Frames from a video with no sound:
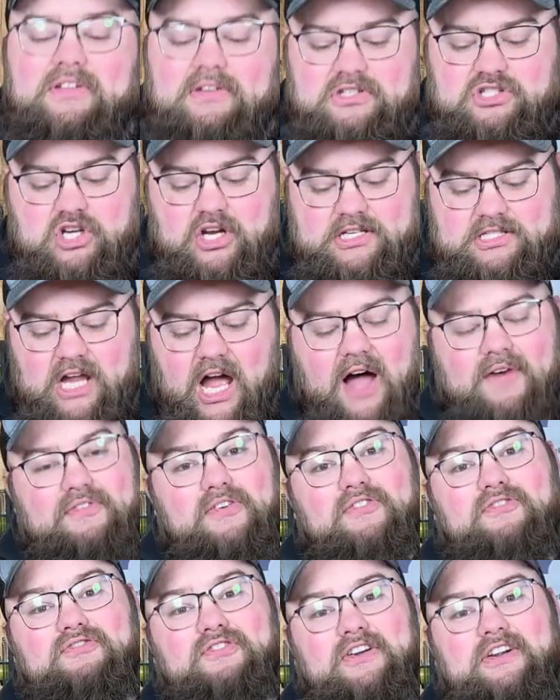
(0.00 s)
just off
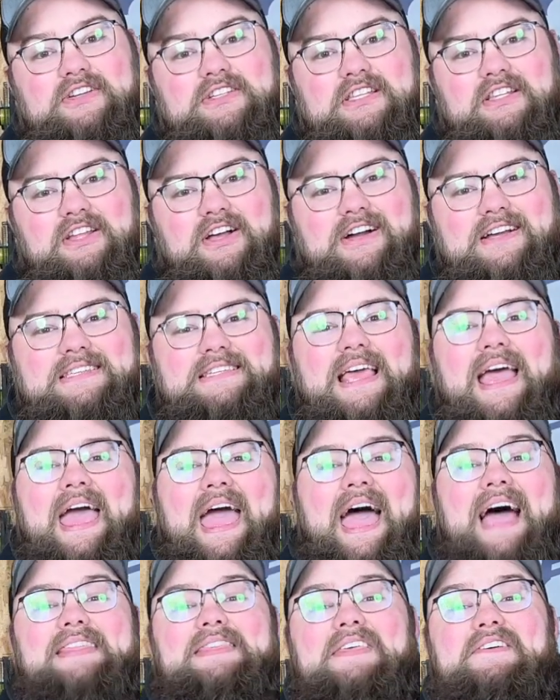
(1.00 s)
of first looks
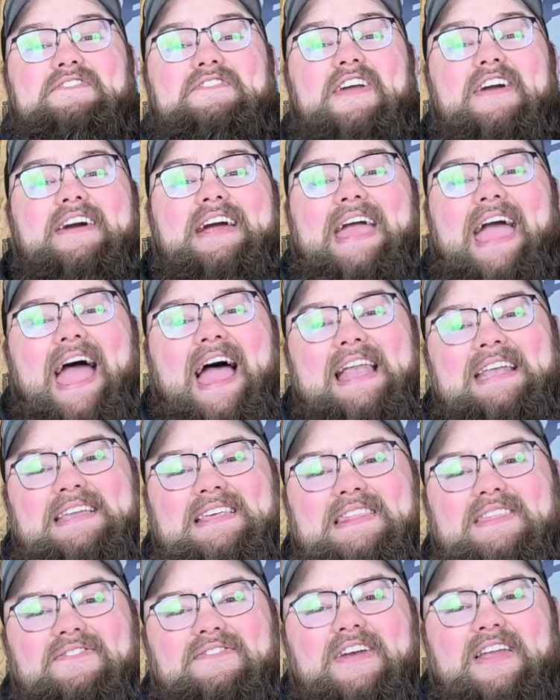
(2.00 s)
at the very end
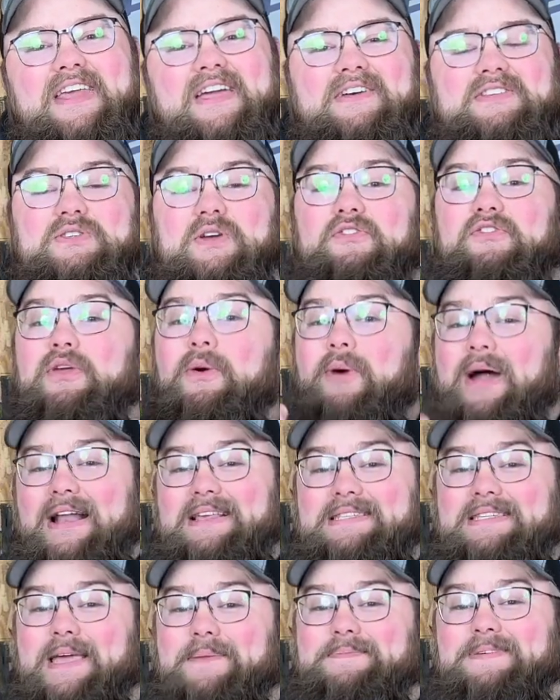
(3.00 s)
of the video. So if you want to
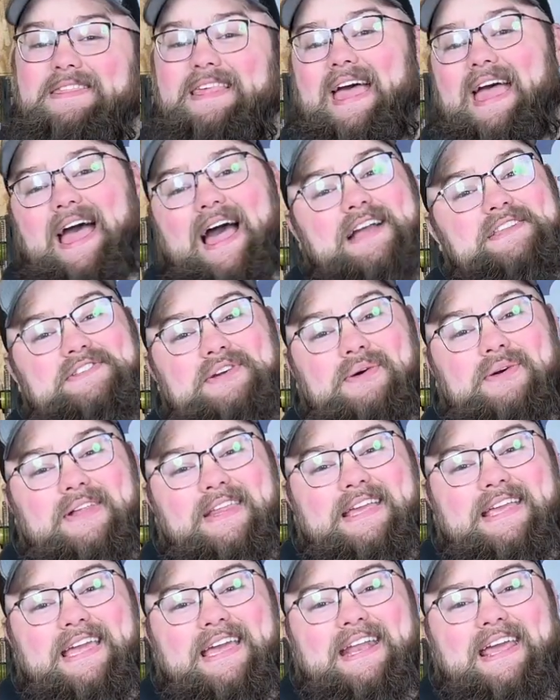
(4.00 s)
skip to that, I
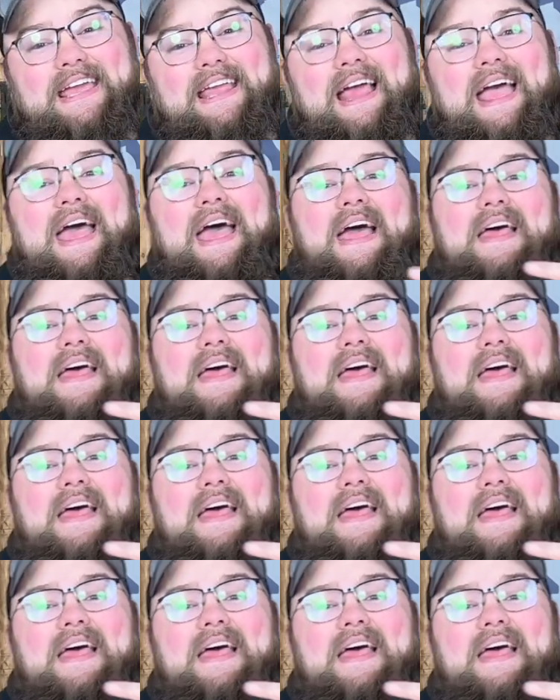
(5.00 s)
totally get it.